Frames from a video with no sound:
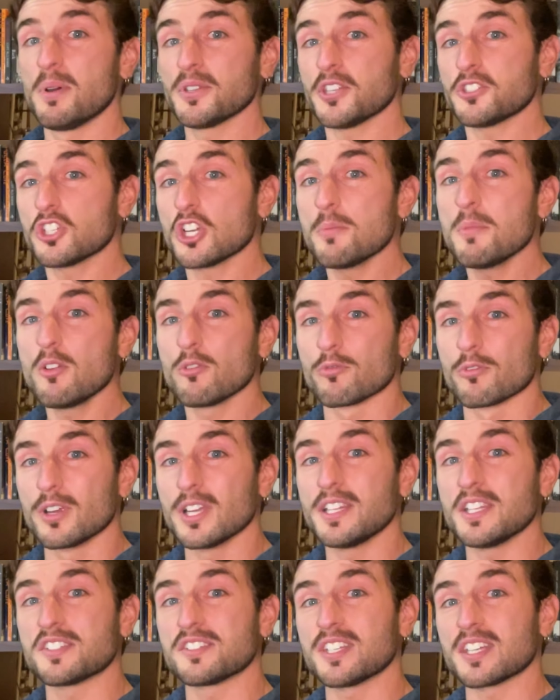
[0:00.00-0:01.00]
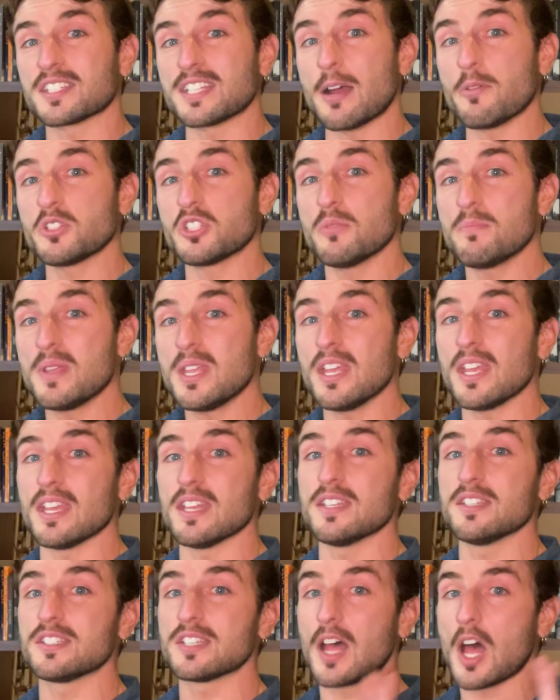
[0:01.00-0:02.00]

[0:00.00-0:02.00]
the term that really sticks out to me is